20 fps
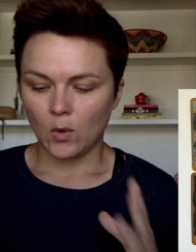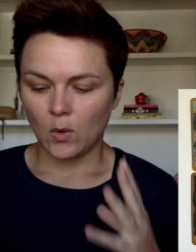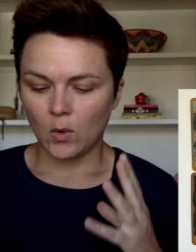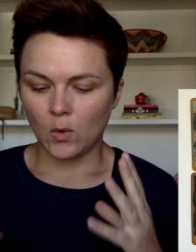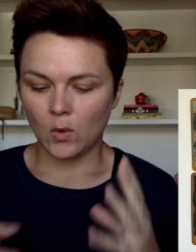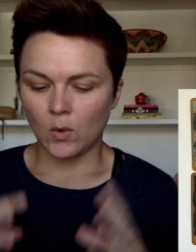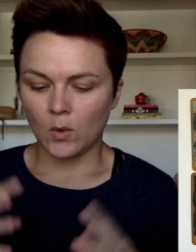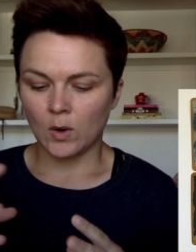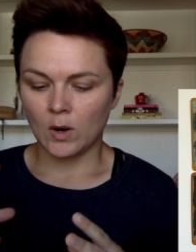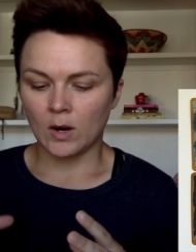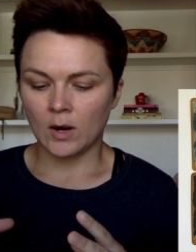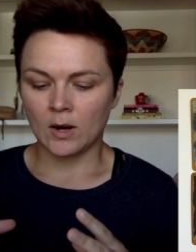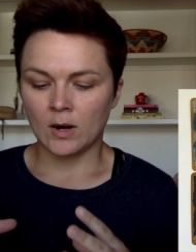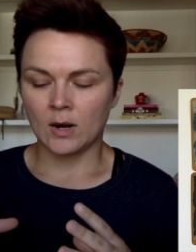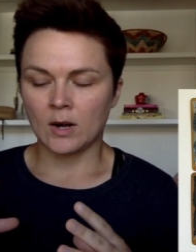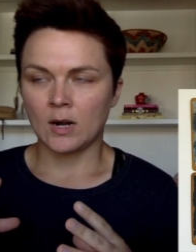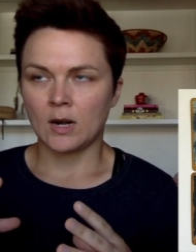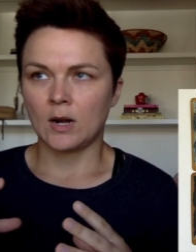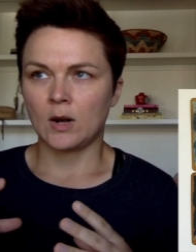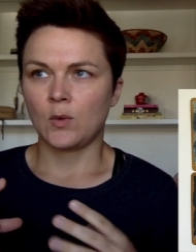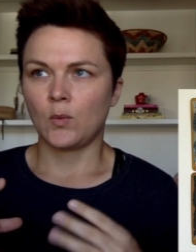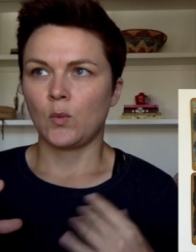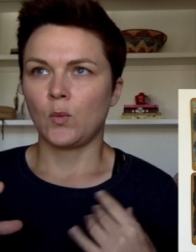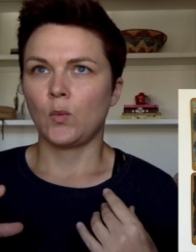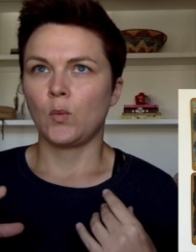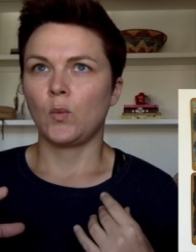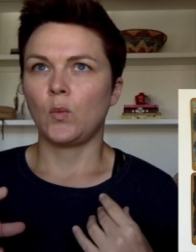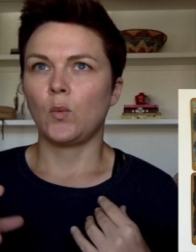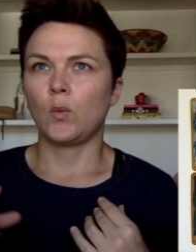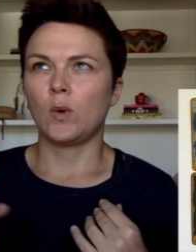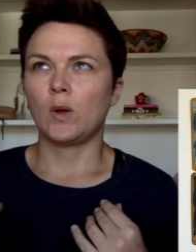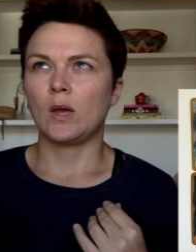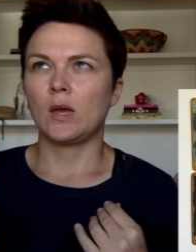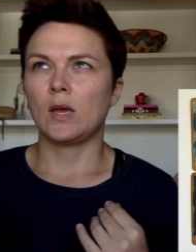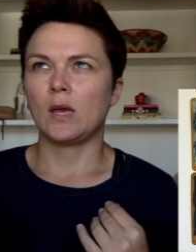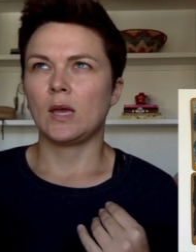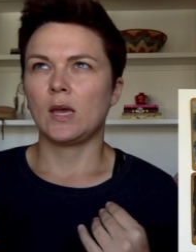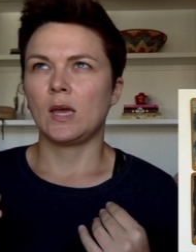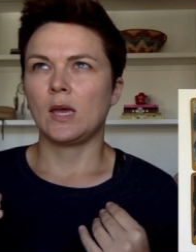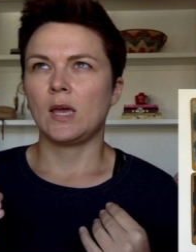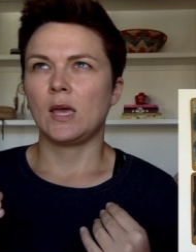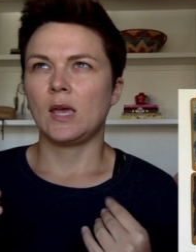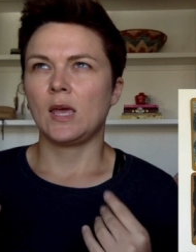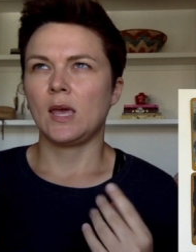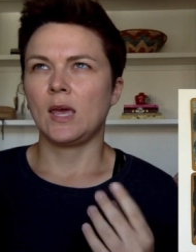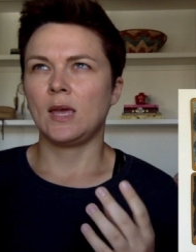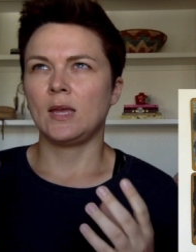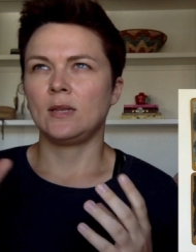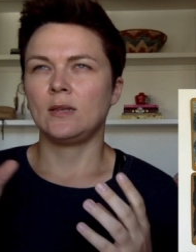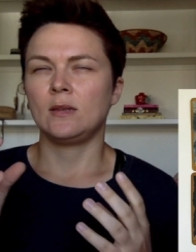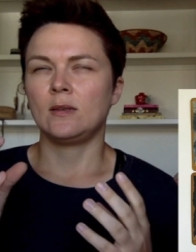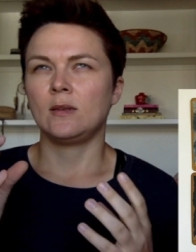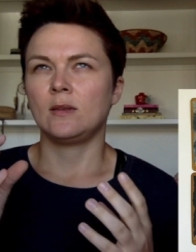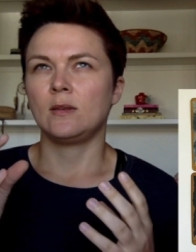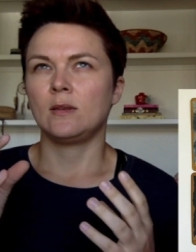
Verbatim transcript: or it